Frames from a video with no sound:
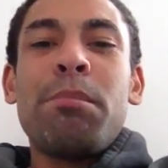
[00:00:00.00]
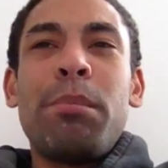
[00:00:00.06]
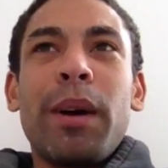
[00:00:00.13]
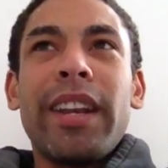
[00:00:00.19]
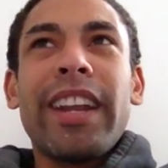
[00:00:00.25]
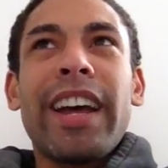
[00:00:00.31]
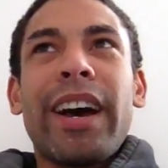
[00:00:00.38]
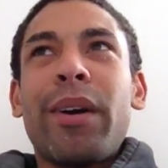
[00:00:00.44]

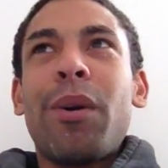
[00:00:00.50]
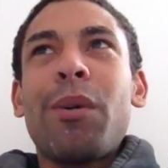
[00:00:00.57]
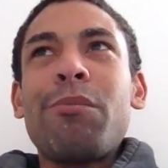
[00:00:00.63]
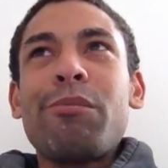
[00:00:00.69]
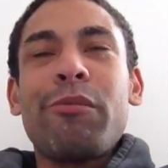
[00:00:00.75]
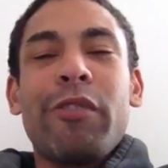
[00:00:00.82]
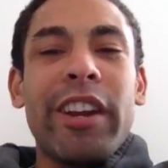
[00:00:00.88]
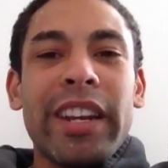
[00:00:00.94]
But now
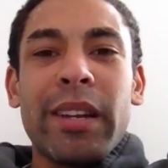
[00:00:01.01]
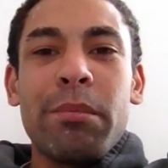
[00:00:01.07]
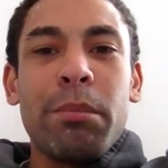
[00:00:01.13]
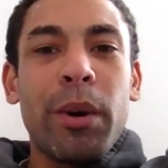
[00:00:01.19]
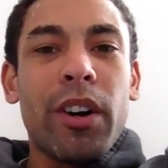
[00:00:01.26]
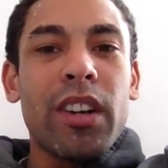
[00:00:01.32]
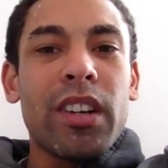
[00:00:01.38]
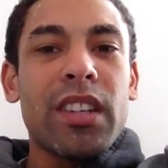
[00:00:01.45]
I'm reading
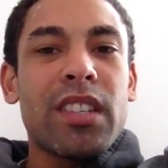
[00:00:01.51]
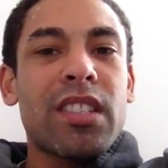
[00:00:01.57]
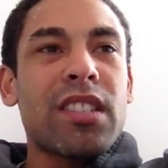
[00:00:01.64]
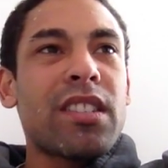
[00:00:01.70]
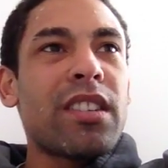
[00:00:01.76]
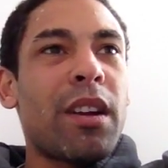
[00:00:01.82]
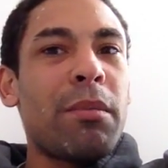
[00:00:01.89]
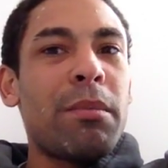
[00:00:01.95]

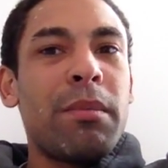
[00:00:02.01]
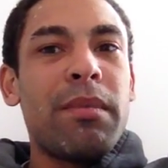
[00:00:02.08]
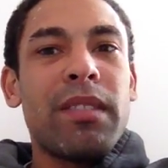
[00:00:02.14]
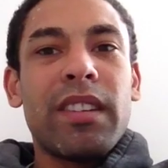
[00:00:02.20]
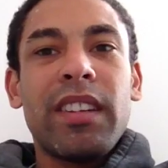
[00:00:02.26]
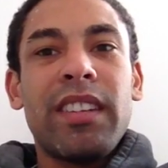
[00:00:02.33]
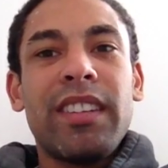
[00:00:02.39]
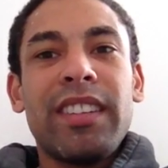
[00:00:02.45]
books, I'm
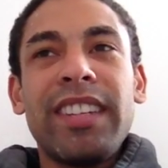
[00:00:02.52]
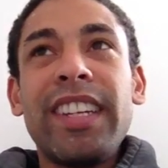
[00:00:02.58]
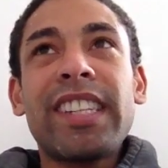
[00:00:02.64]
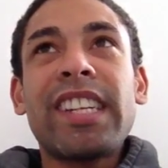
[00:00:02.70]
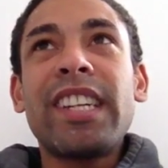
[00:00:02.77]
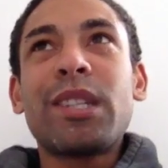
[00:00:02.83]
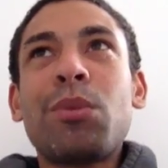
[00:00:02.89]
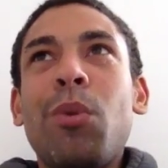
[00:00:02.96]

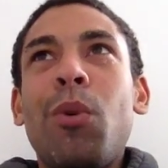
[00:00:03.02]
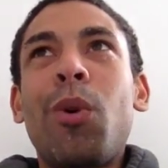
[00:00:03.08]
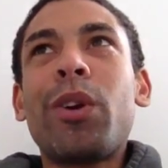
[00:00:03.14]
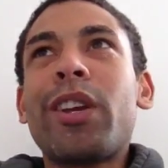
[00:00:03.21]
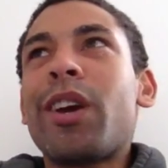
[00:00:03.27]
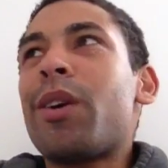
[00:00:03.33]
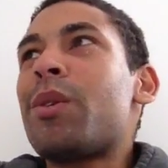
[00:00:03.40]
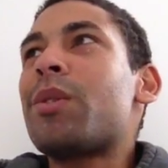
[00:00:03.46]
listening to
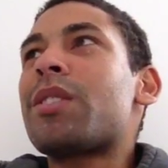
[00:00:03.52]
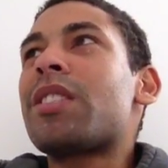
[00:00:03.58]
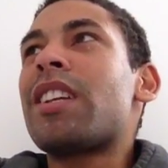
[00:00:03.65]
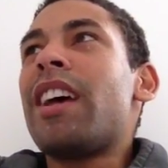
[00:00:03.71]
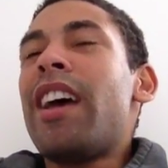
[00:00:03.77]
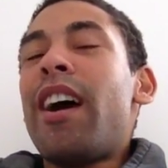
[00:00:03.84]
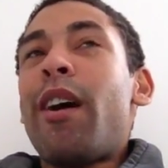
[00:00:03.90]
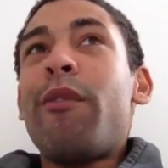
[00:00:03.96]
audios,
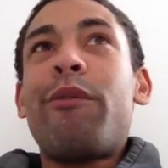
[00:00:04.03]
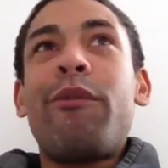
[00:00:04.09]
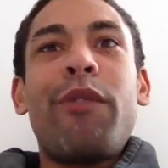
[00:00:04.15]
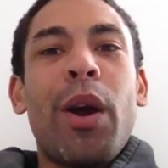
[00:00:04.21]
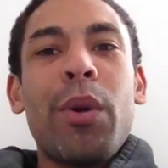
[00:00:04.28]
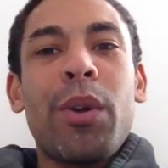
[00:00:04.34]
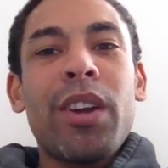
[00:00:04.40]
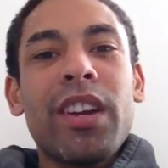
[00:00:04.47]
I'm
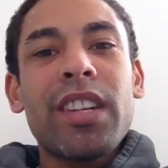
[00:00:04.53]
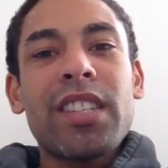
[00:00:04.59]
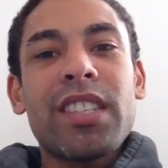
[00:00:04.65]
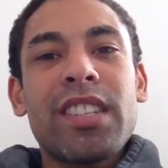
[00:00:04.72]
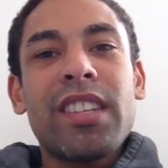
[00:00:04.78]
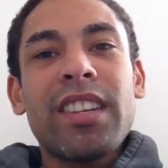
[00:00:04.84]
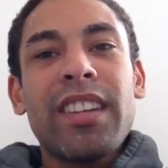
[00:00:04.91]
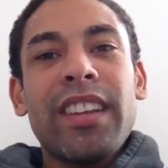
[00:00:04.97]

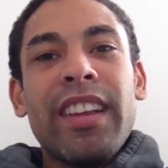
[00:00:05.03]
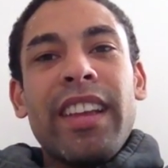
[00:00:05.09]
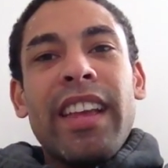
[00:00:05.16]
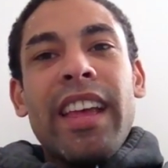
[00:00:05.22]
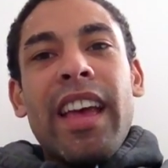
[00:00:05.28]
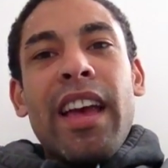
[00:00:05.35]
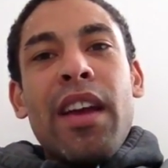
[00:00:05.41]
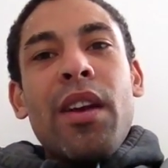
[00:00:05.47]
focused.
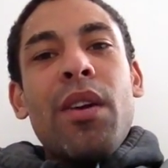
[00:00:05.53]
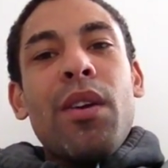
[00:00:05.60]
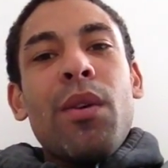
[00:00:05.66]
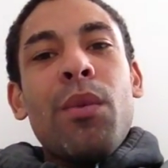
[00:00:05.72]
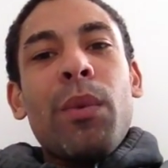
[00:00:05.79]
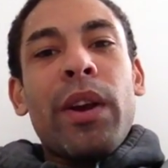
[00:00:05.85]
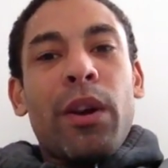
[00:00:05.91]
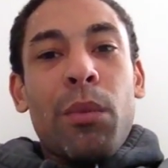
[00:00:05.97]

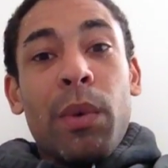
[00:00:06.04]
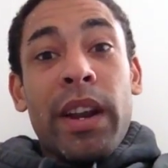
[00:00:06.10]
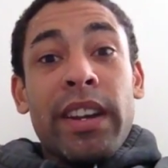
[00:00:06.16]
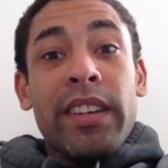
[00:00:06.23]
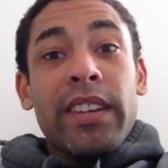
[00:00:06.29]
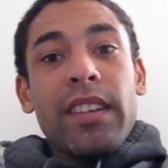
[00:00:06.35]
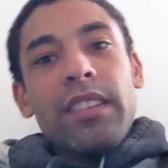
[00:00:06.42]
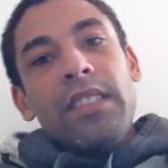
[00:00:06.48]
When I
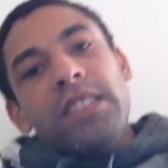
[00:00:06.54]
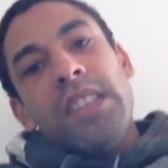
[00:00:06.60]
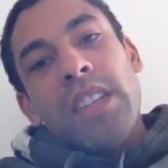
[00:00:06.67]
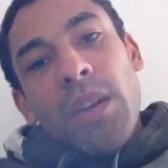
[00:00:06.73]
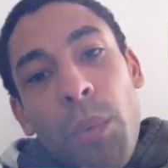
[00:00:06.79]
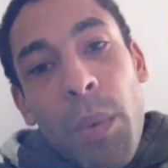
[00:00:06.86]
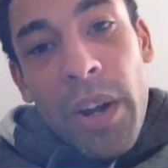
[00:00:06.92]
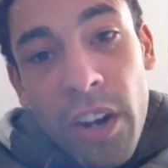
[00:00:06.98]

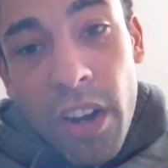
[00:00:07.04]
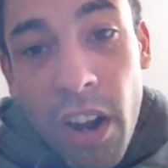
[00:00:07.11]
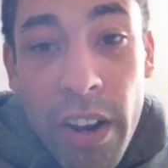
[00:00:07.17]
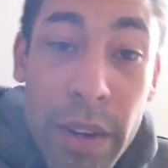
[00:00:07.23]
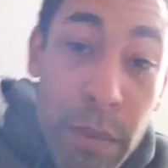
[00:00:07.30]
got